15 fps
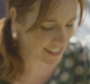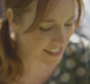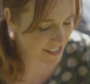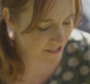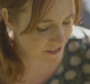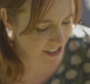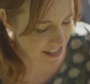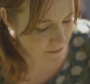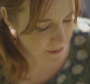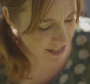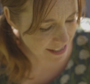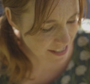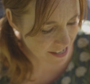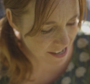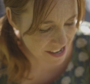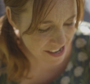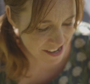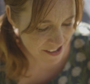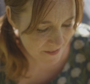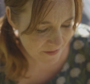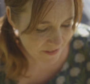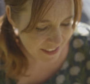it doesn't really
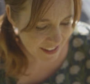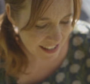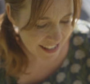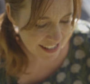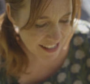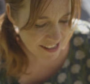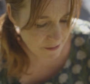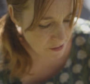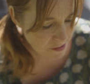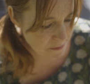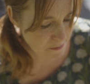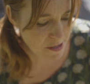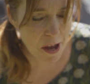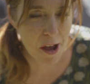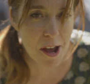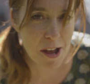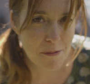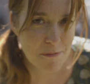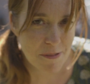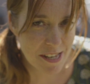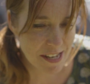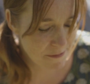matter. You've got some
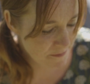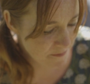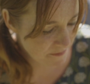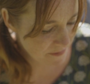time to